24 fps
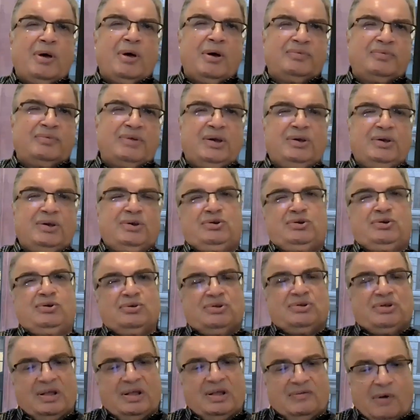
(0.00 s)
of the
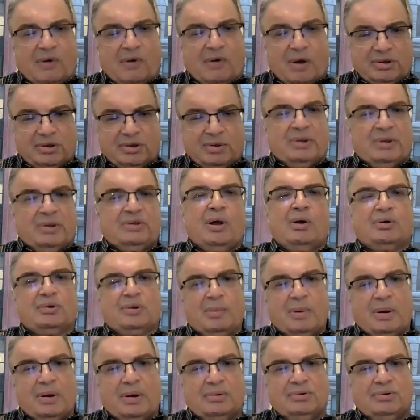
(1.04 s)
issues that Fatemeh talked
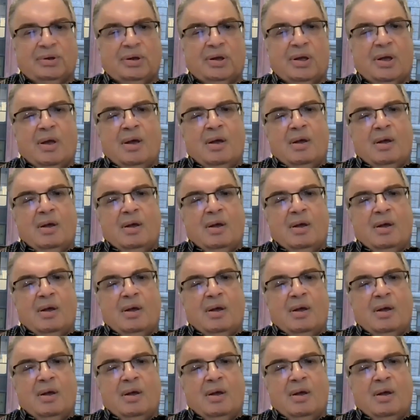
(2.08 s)
about.